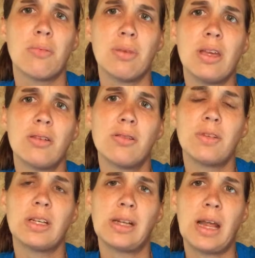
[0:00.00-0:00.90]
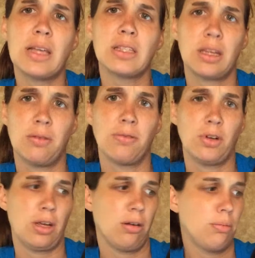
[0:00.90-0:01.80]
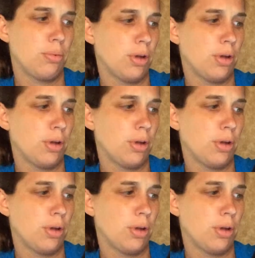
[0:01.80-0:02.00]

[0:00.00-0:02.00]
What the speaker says: be confident in asking for help.